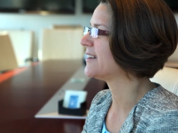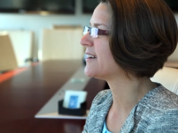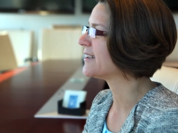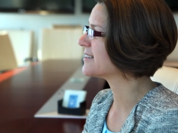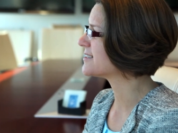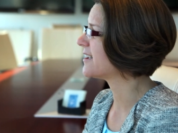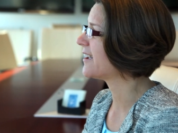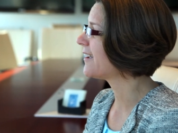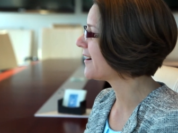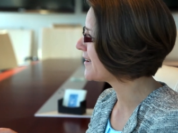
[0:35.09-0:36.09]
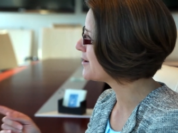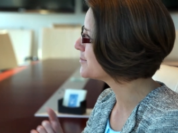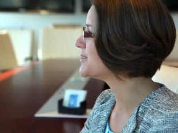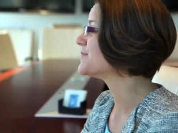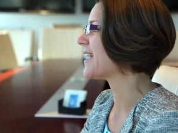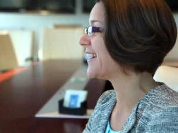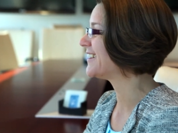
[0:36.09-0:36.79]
And I can say, hey, I helped do that.